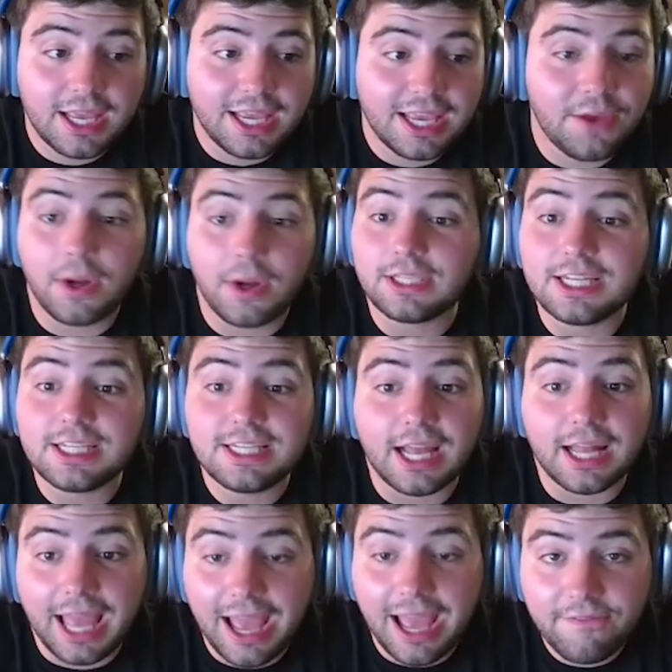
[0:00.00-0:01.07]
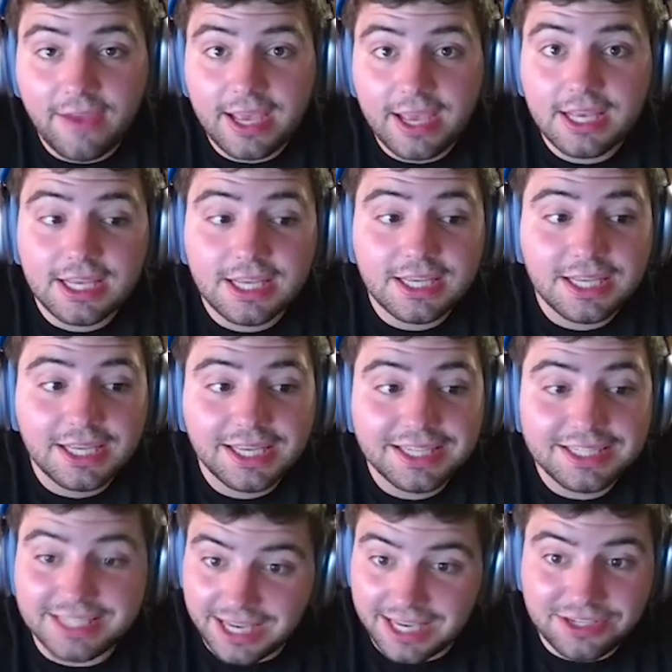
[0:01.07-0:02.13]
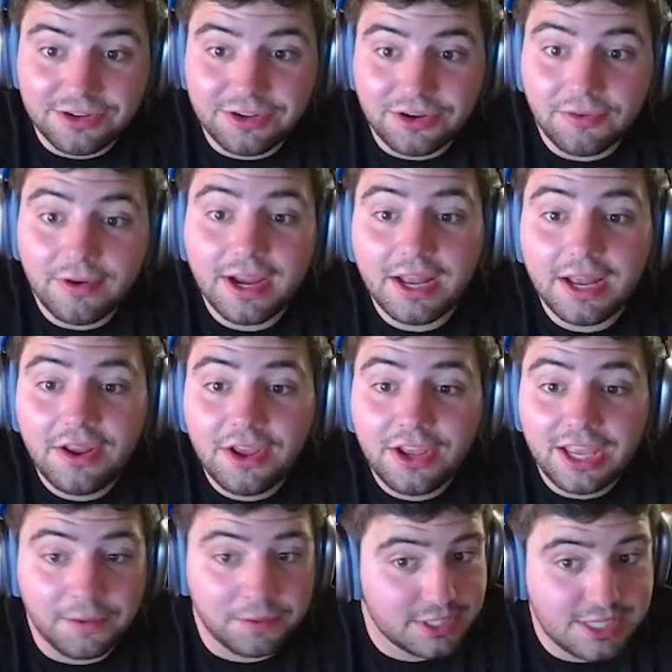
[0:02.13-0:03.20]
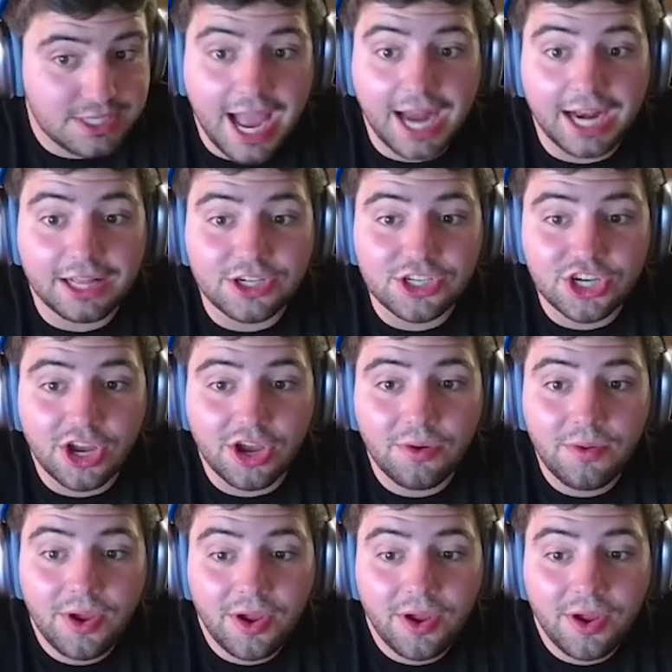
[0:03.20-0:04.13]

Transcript: He wanted to see El Jefe, Cesar Duran. He was not at the show.